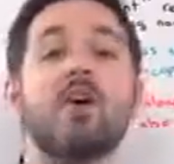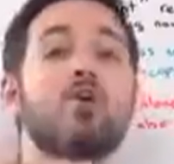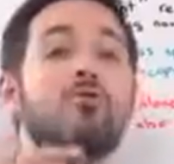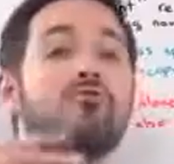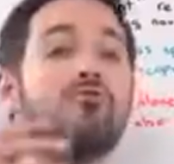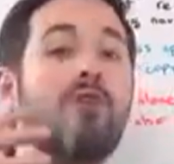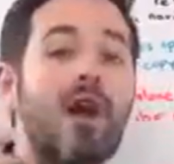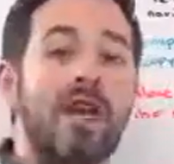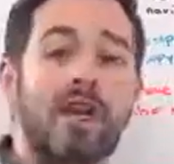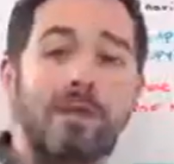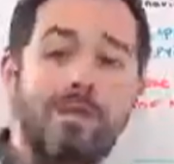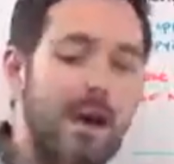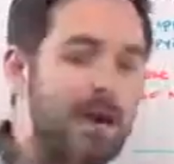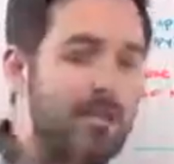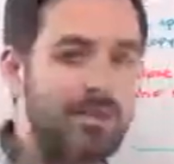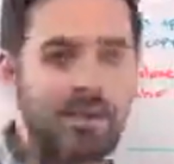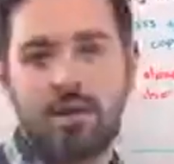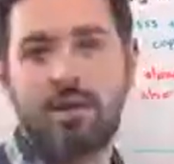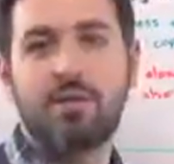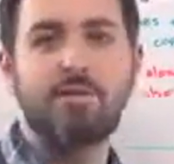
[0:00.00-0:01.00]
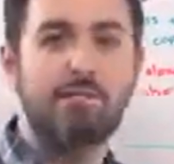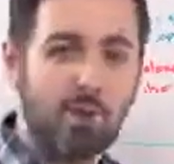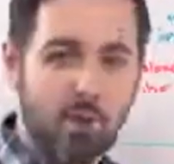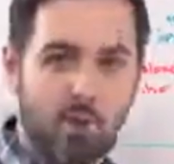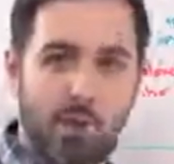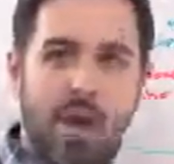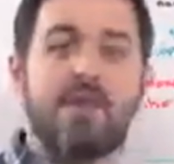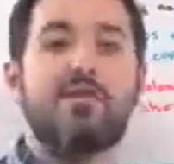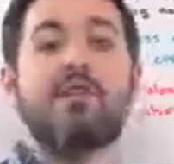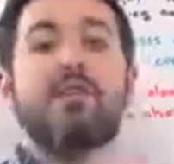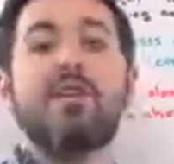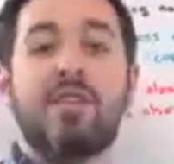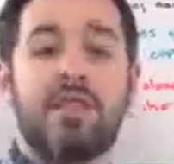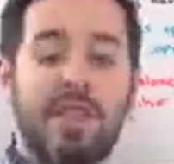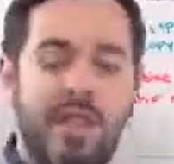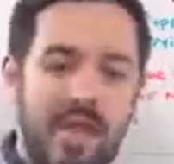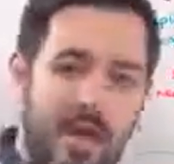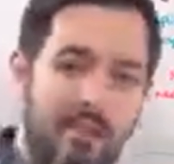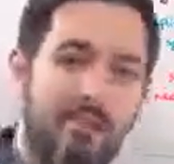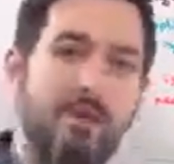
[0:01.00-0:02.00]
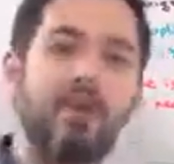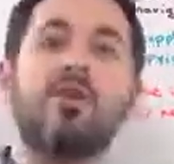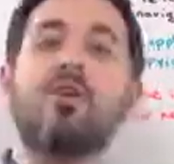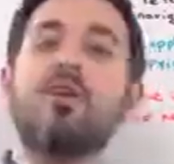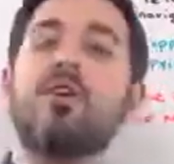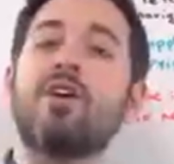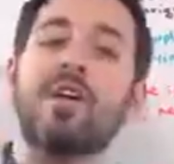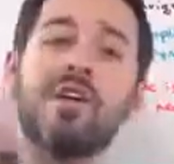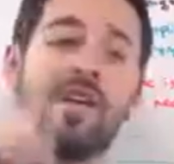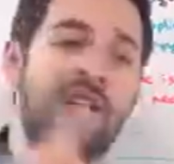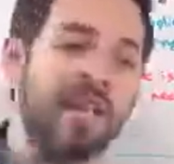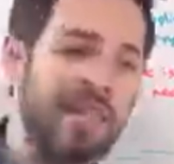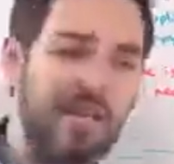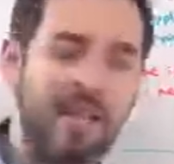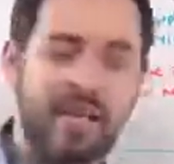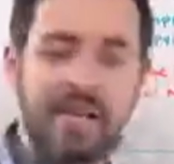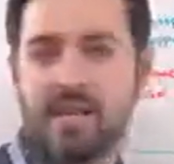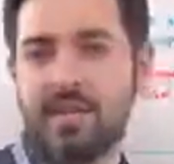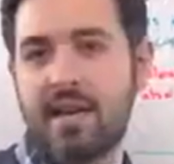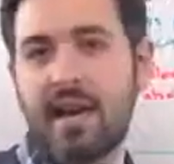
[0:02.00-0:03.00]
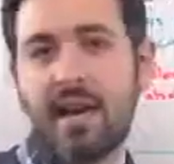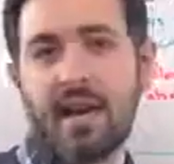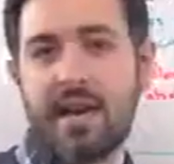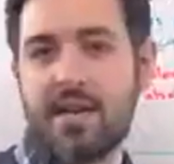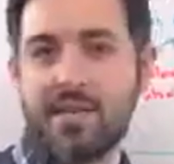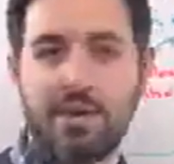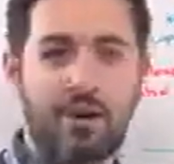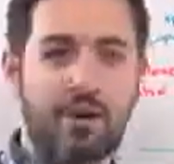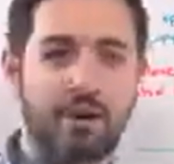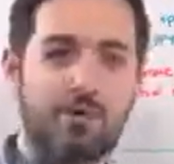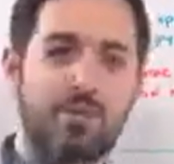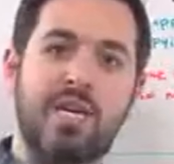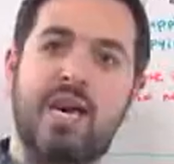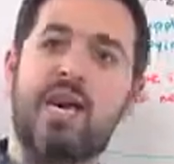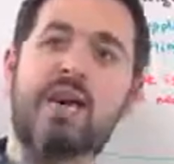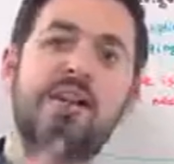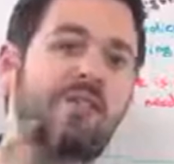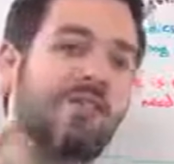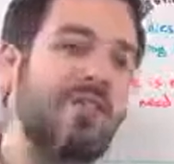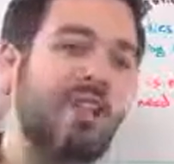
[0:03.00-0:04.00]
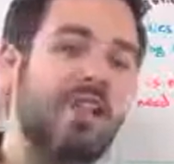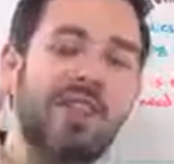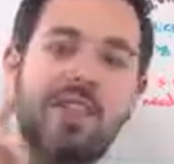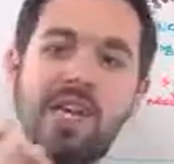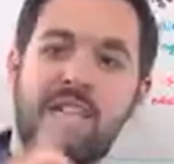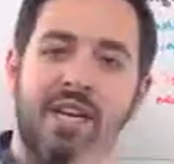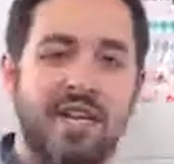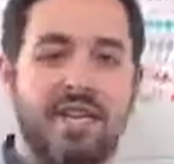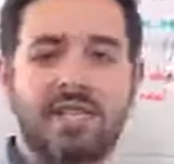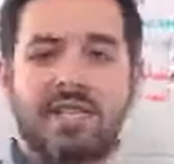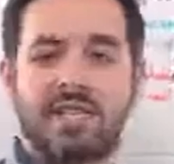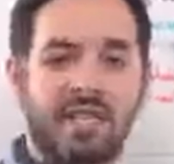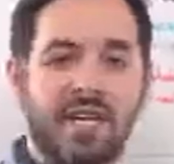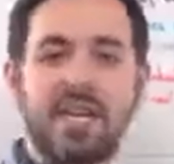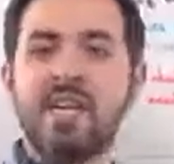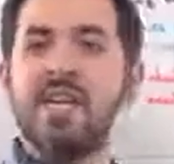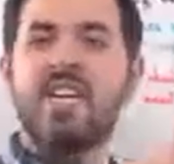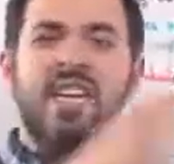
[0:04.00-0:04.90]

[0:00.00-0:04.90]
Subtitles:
write about the weather and the neighborhood and the hotel cleanliness and